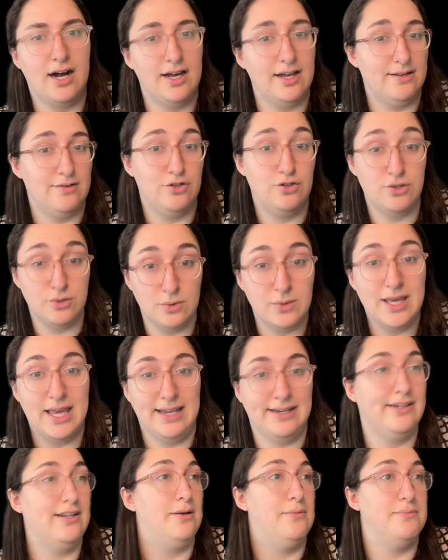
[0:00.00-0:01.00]
New
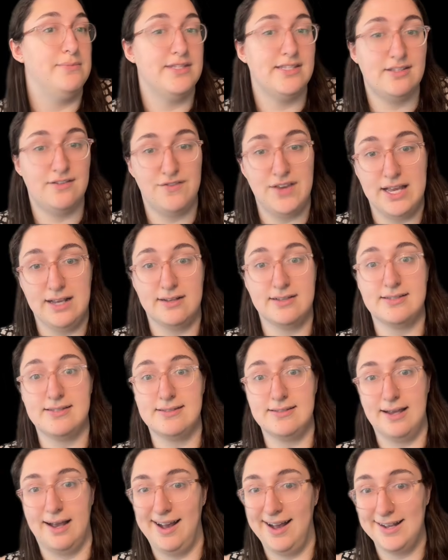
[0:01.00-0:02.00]
Kingdom
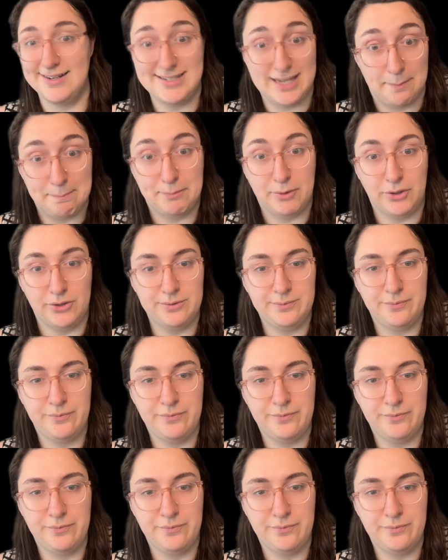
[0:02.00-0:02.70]
Sphinx temple.